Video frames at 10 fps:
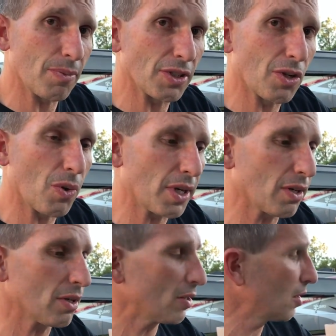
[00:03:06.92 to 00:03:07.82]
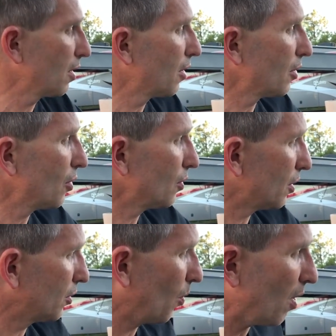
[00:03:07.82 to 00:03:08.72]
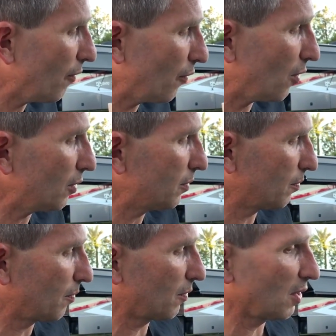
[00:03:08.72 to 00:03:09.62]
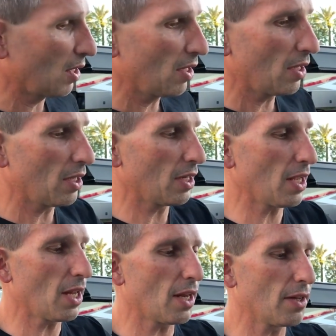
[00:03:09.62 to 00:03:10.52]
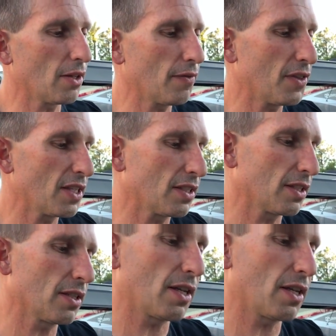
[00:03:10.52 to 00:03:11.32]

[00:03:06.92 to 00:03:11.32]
that much quicker, use the 12-volt. And again, I love this,